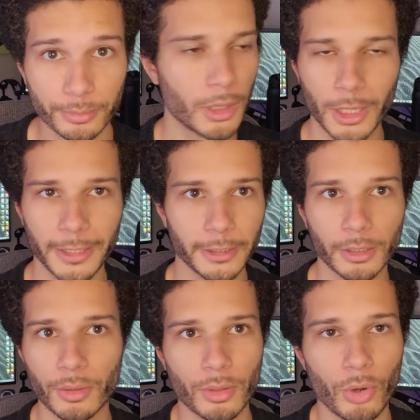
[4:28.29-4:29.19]
Like
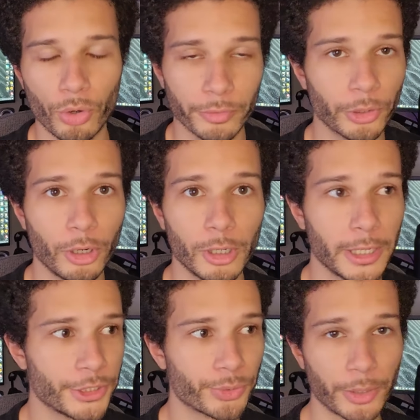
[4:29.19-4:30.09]
overall, I
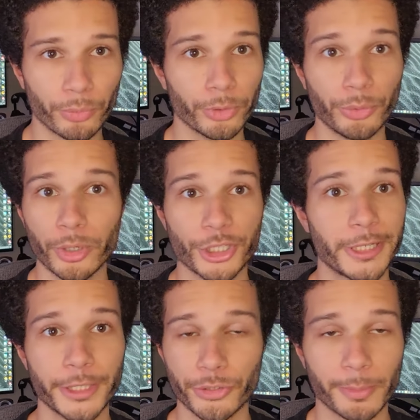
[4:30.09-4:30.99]
just like really want to
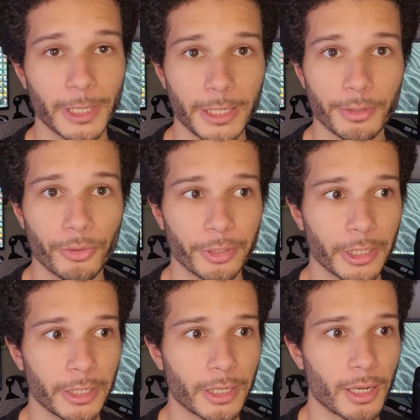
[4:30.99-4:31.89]
shed some light on
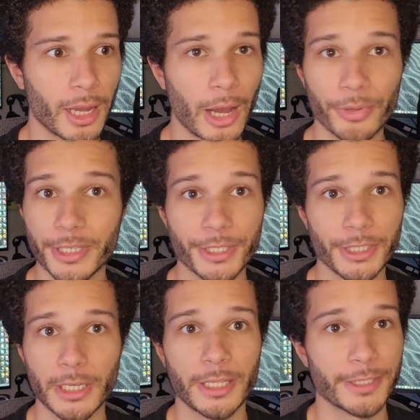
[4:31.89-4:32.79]
like how
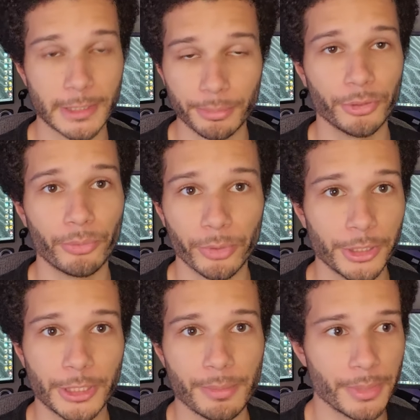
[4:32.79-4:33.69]
easy and simple it
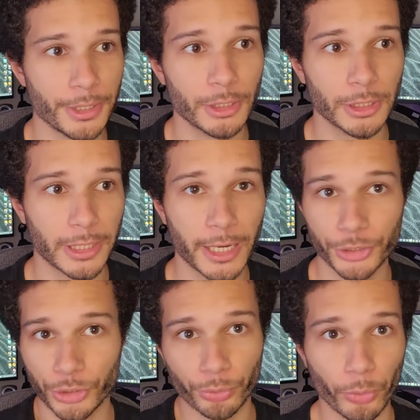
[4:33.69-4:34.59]
really can be to like
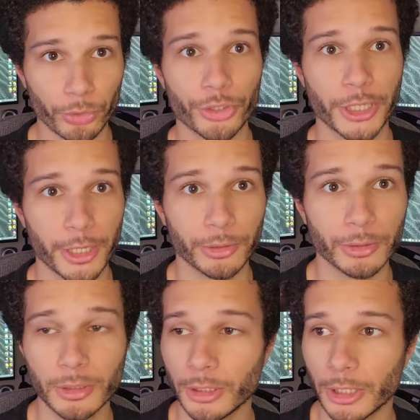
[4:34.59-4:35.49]
actually grow your
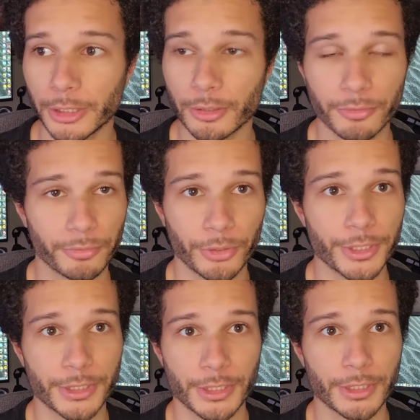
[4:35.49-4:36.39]
channel. Like for
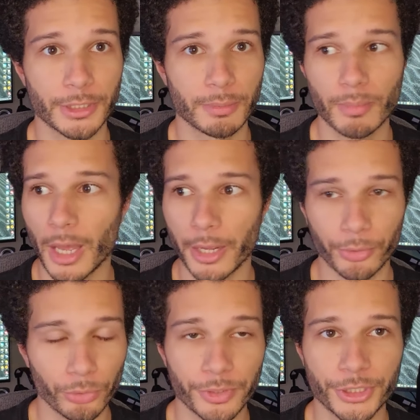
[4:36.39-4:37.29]
instance, I
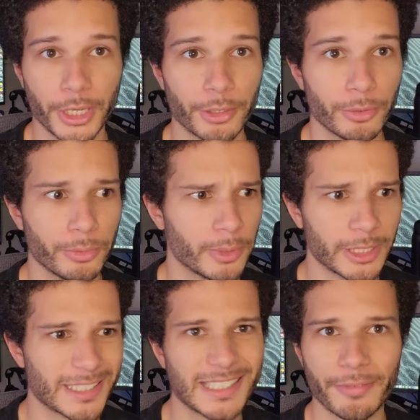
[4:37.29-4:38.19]
grew this channel
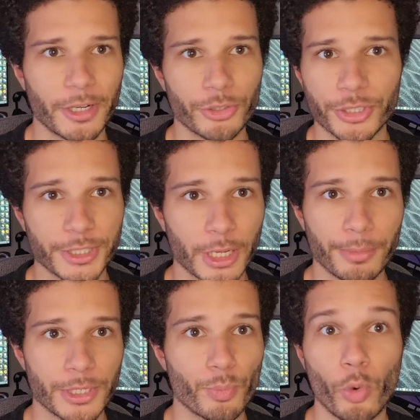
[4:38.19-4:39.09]
like 700
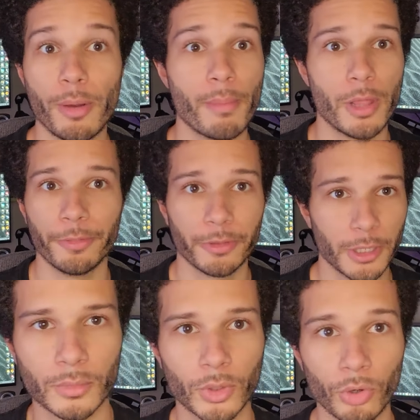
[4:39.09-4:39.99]
subs in 1 month.
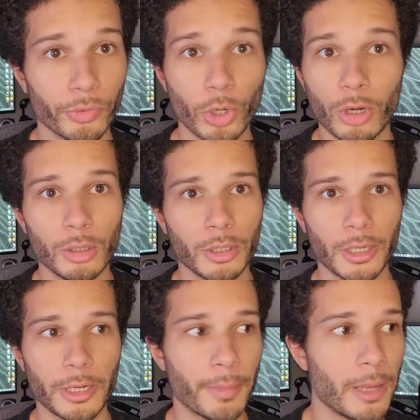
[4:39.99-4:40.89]
Overall,
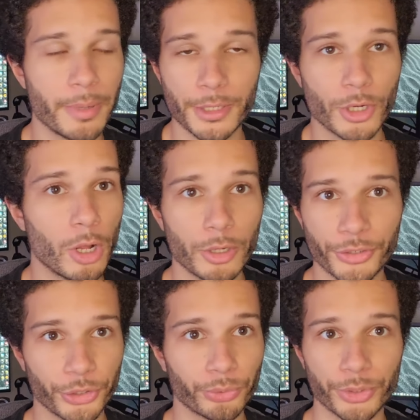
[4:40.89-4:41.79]
in my opinion, all it
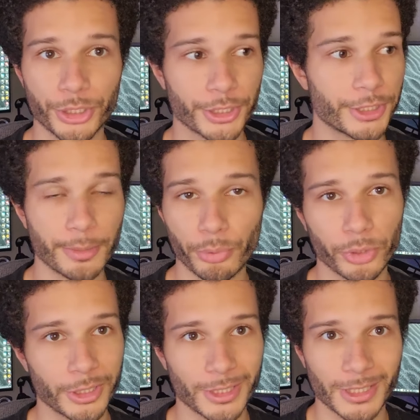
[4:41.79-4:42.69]
took was just simple
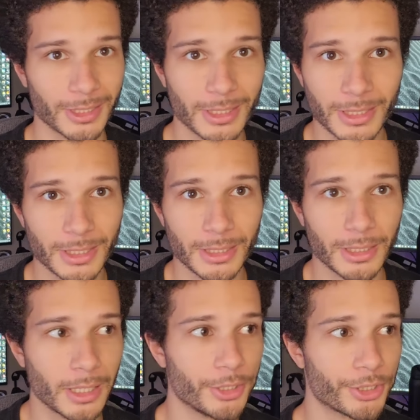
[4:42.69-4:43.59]
consistency
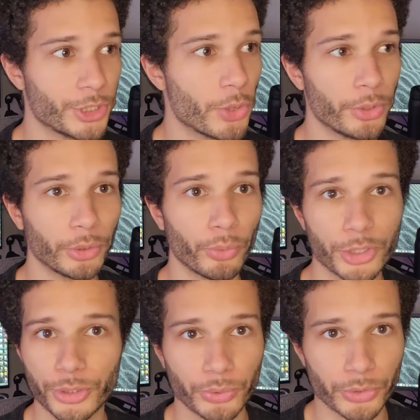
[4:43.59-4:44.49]
and just knowing
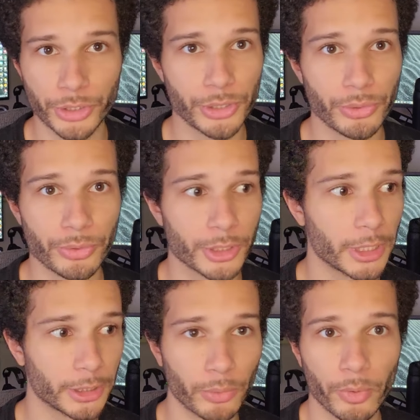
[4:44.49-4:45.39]
which tools to use,
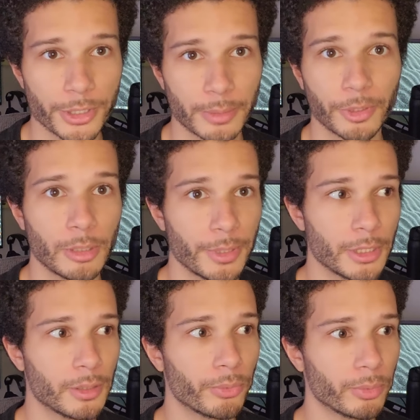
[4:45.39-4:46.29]
like the ones I'm going to
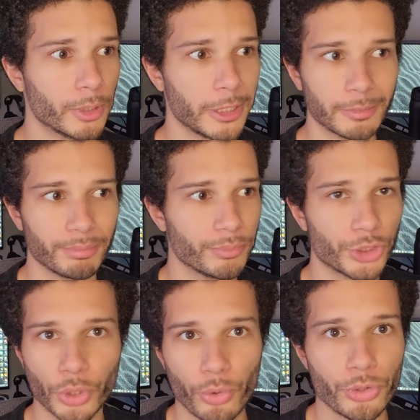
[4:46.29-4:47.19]
be like
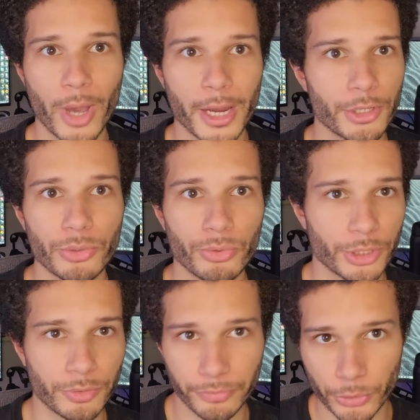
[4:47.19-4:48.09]
showing you how to use
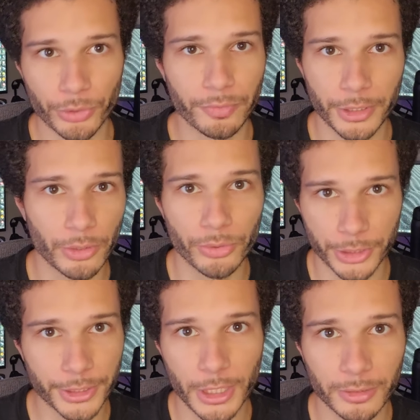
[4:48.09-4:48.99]
in future videos
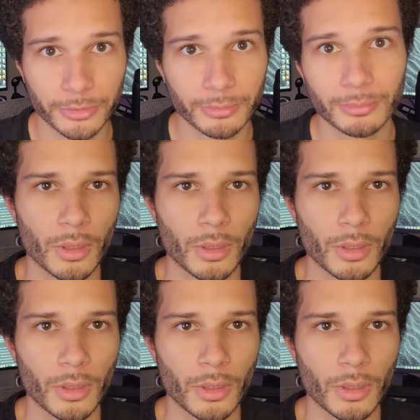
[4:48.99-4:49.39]
and stuff.